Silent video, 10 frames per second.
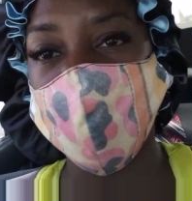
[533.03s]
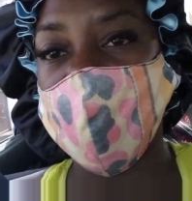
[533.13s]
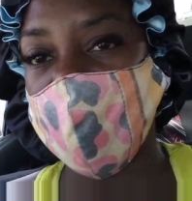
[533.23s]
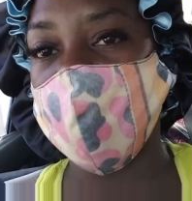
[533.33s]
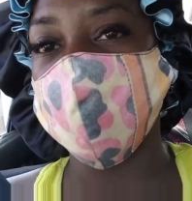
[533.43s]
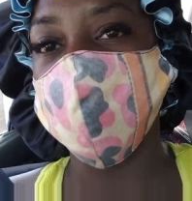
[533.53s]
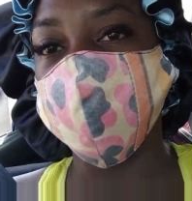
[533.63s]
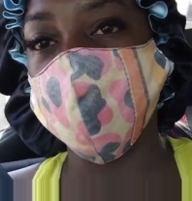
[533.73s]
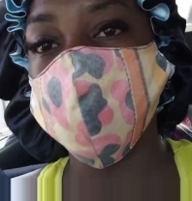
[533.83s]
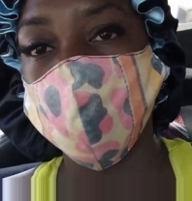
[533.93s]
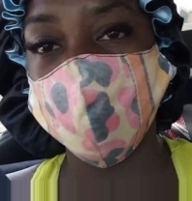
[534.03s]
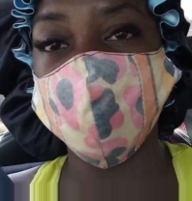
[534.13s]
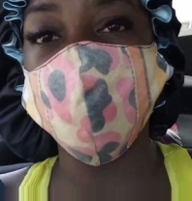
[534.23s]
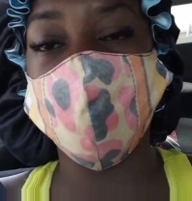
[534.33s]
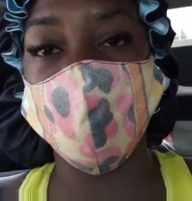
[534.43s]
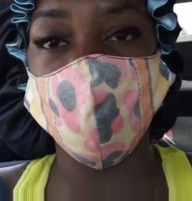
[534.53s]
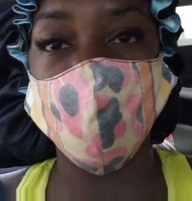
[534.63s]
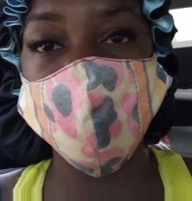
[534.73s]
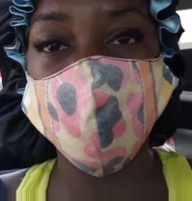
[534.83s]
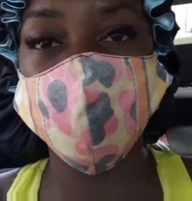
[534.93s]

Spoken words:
to add even more to the chaos.